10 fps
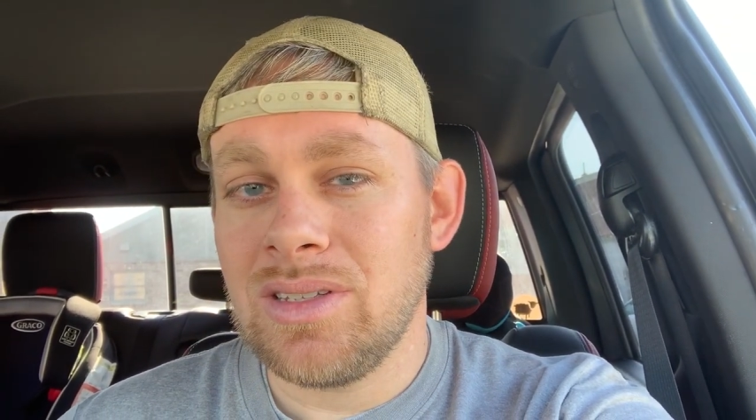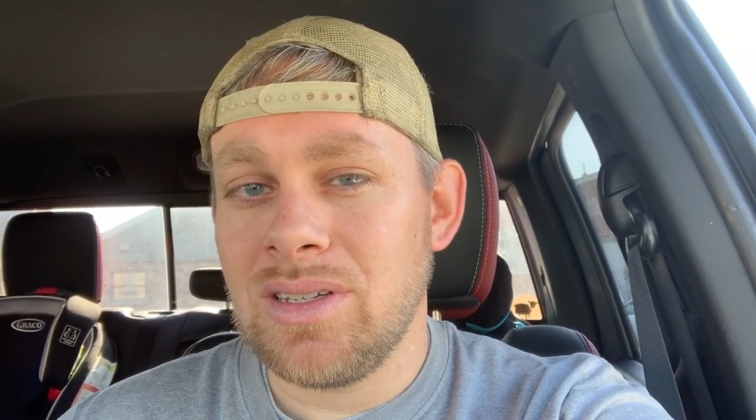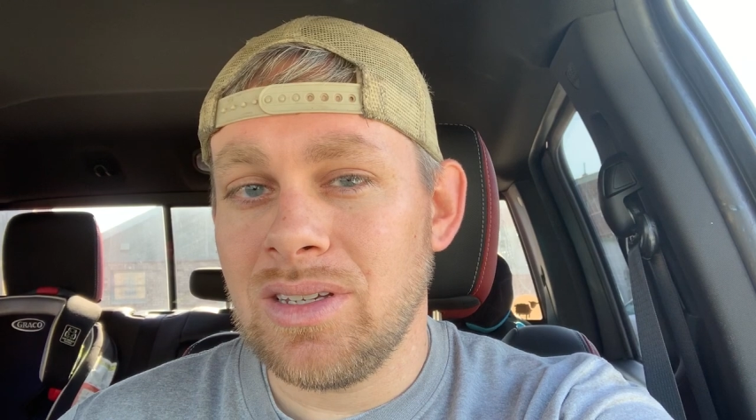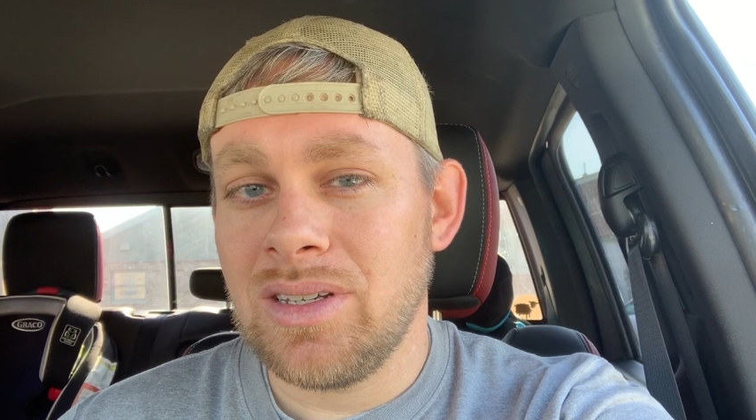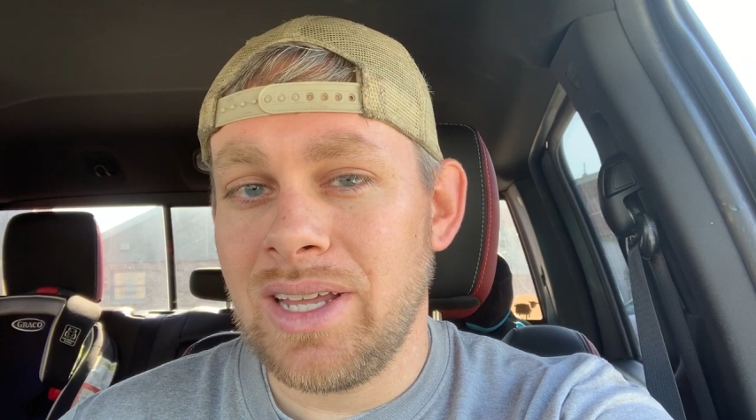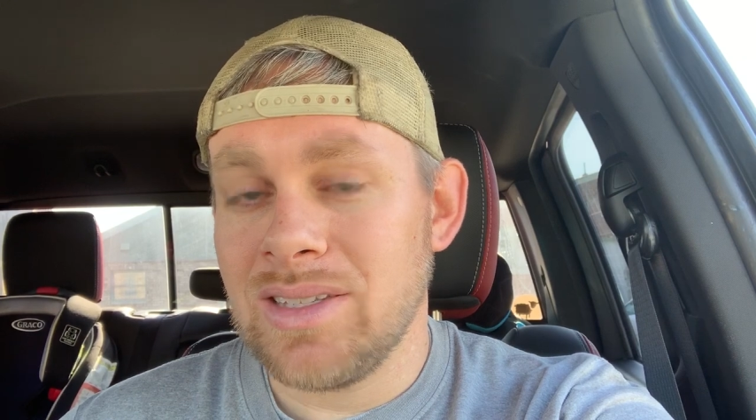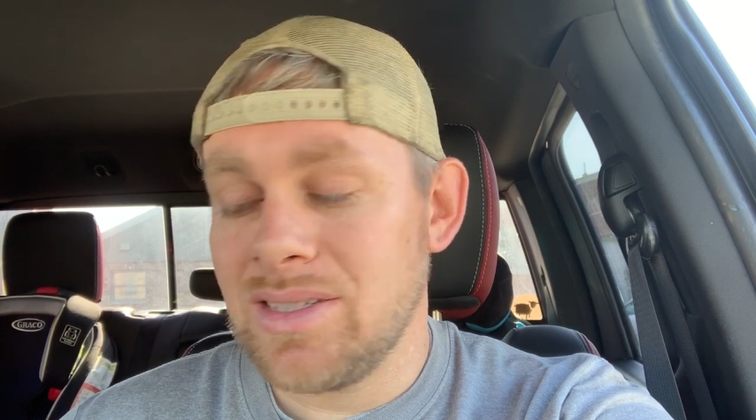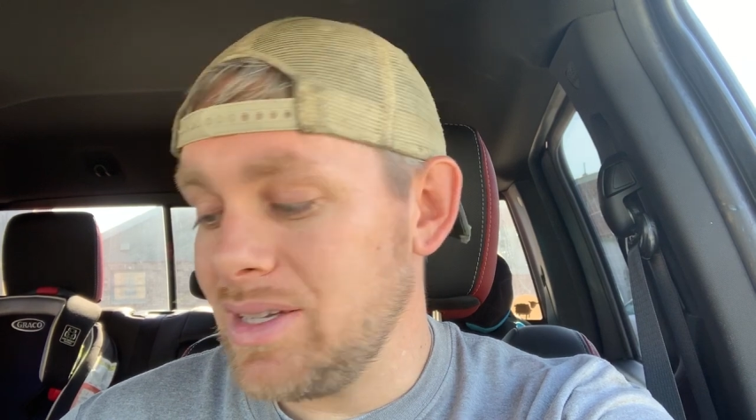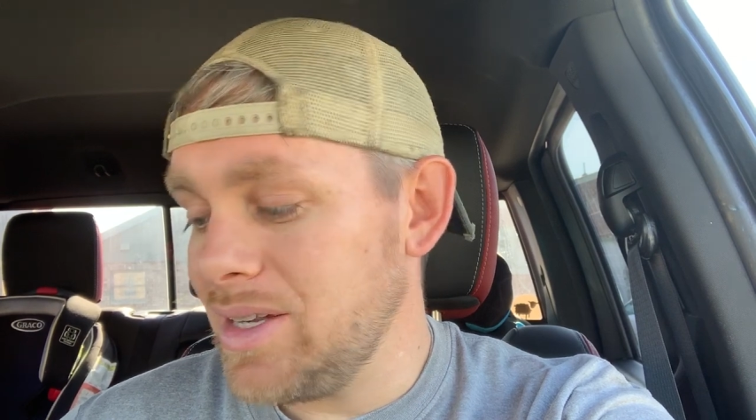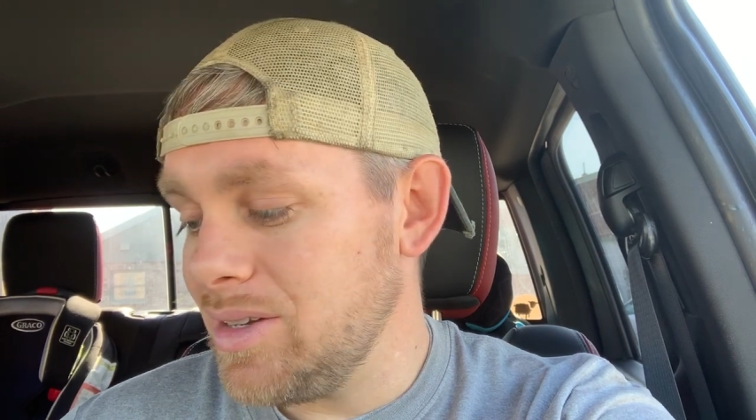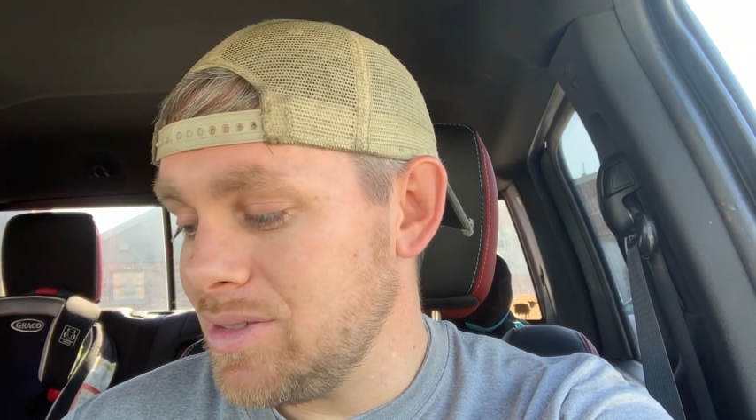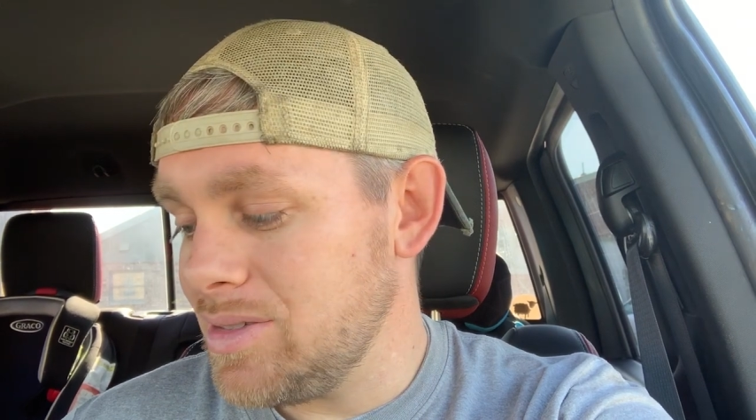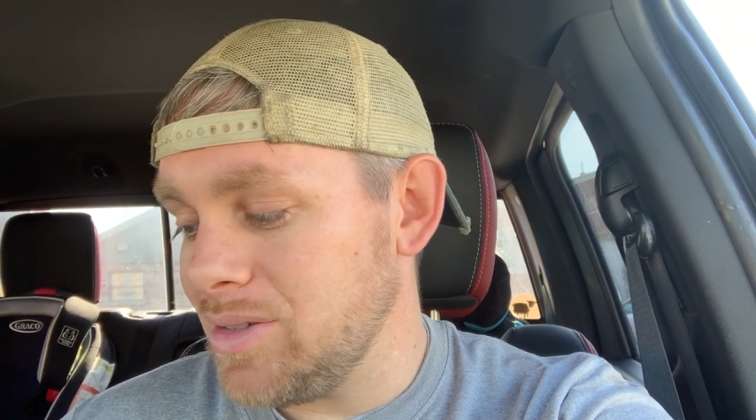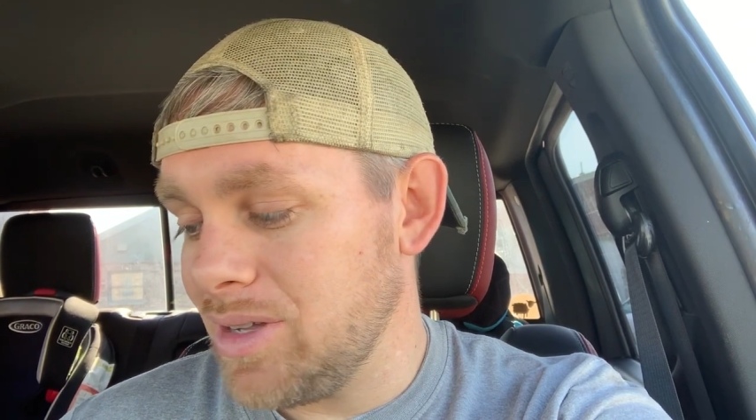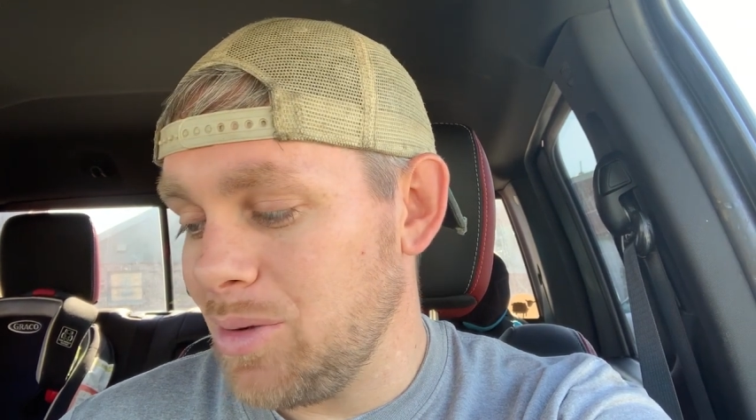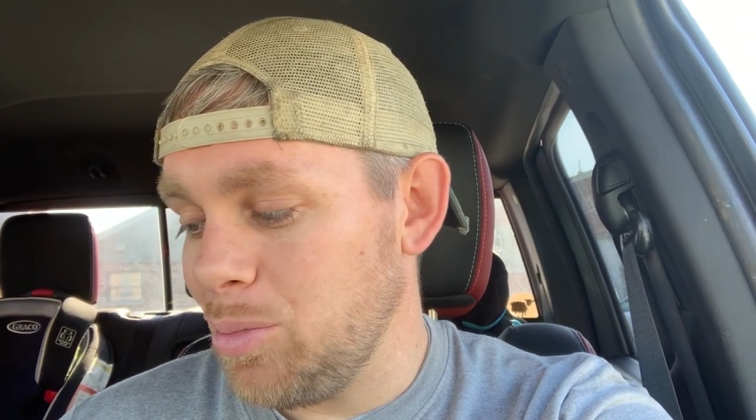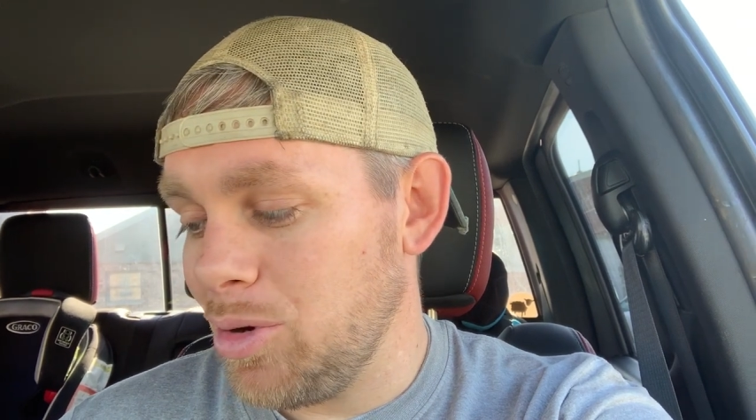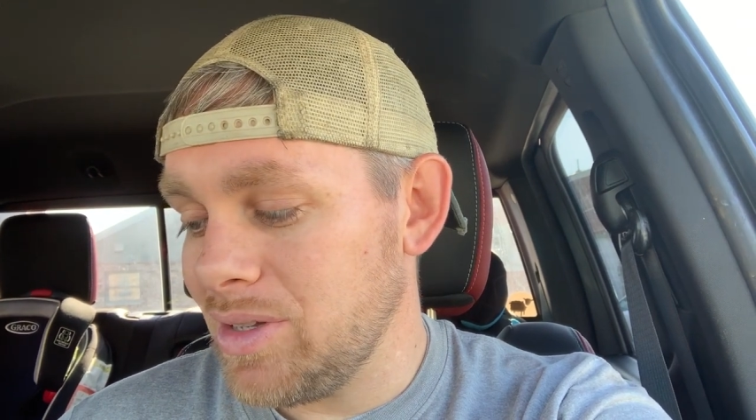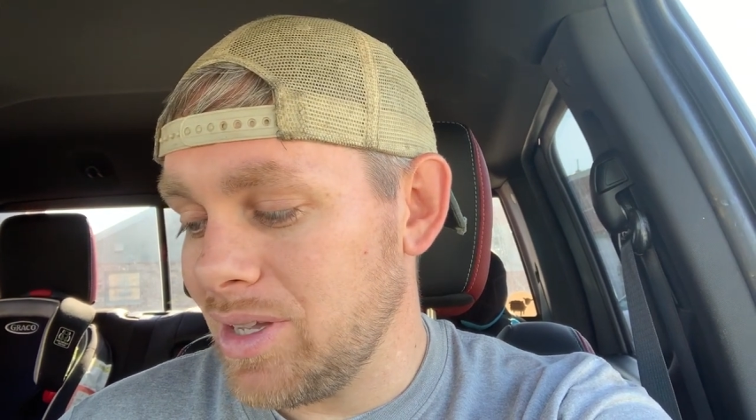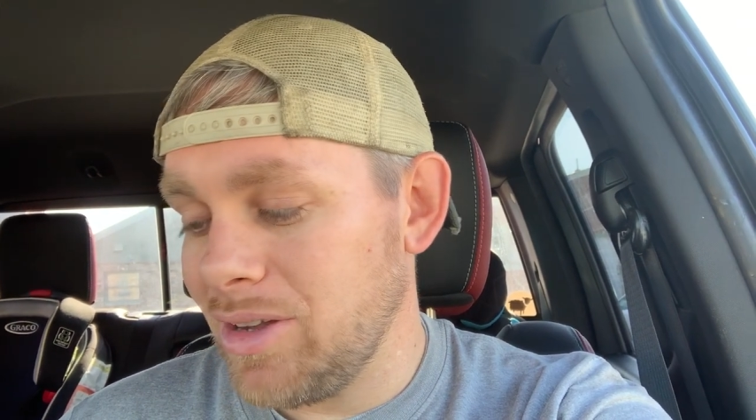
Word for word: uh, downstairs to a couple birthday